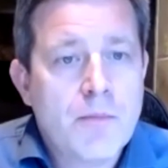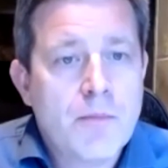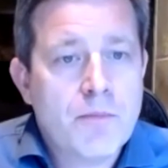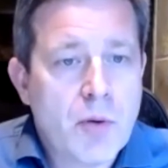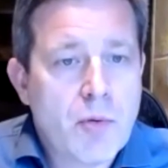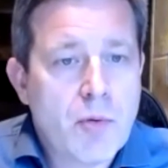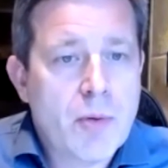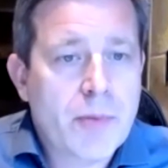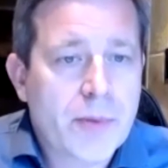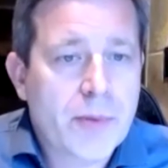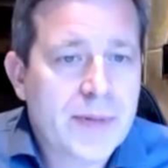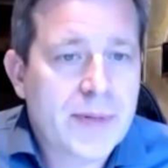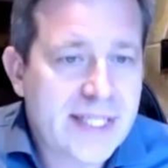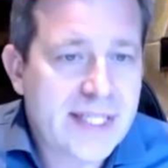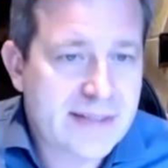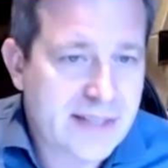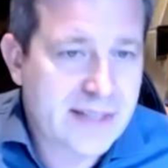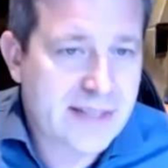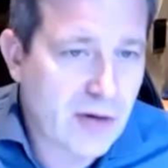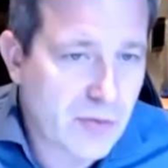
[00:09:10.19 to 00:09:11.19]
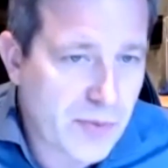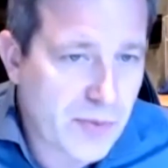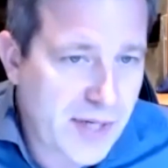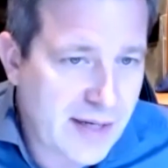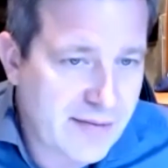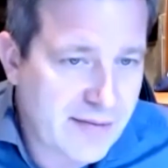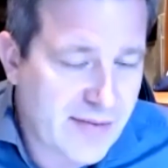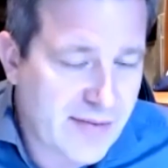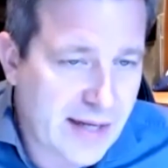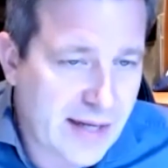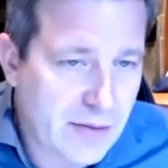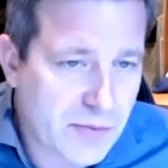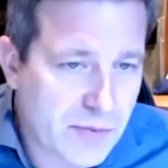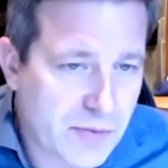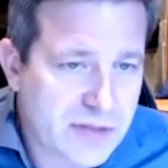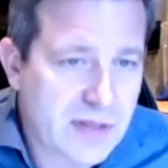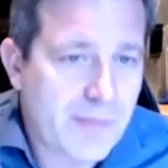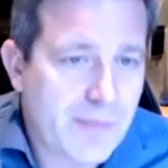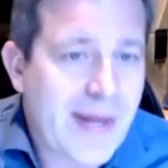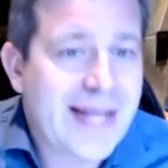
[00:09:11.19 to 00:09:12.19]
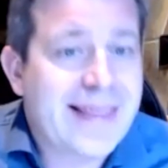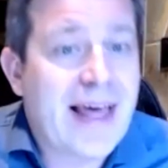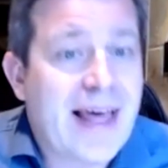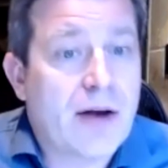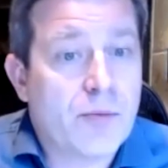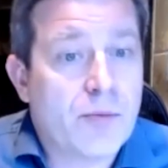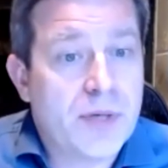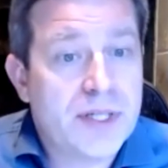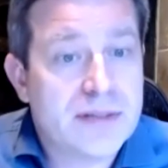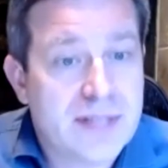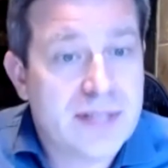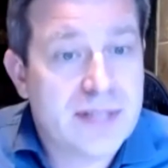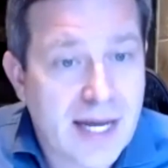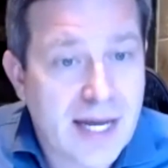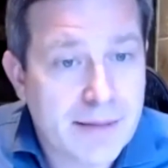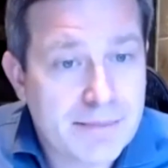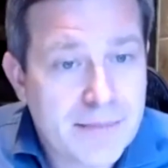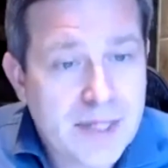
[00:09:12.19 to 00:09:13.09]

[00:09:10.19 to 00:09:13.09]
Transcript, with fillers: But what we released here at reInvent was to make that real time.